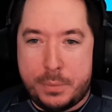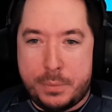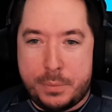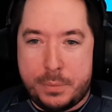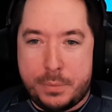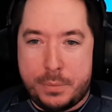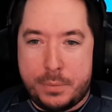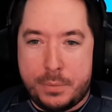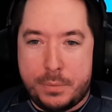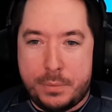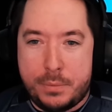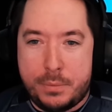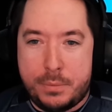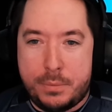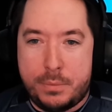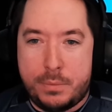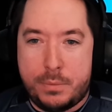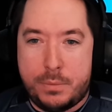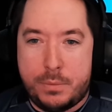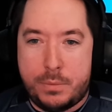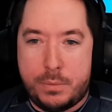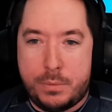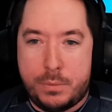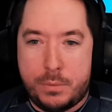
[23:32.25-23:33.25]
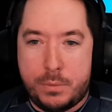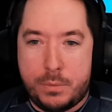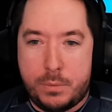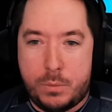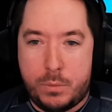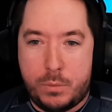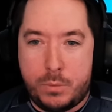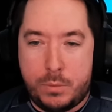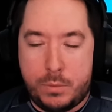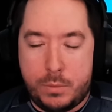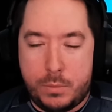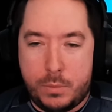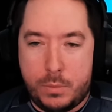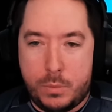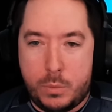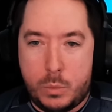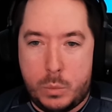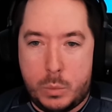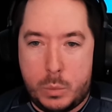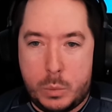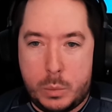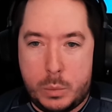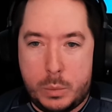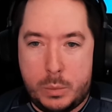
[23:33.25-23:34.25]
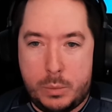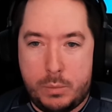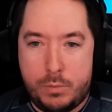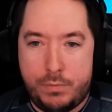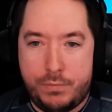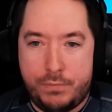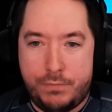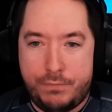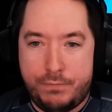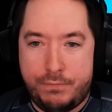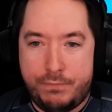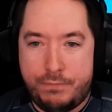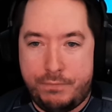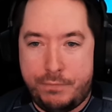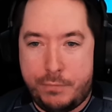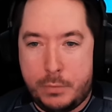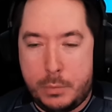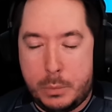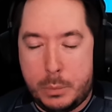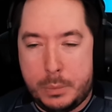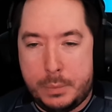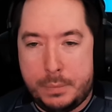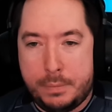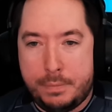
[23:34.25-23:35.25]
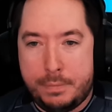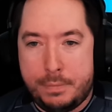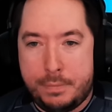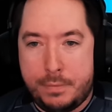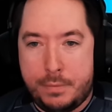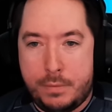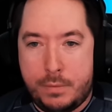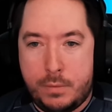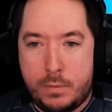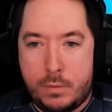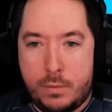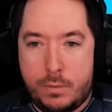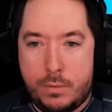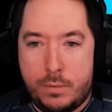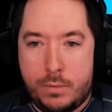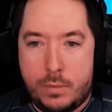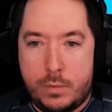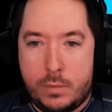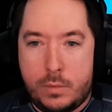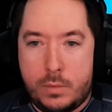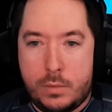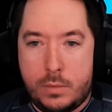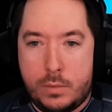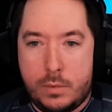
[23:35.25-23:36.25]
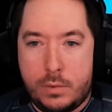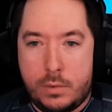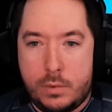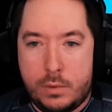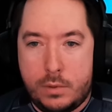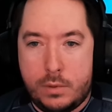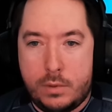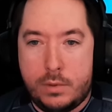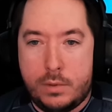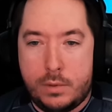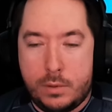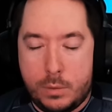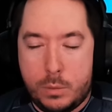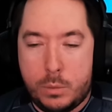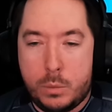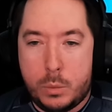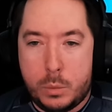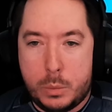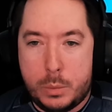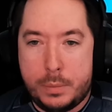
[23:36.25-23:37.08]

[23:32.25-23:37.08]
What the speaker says: (not speaking)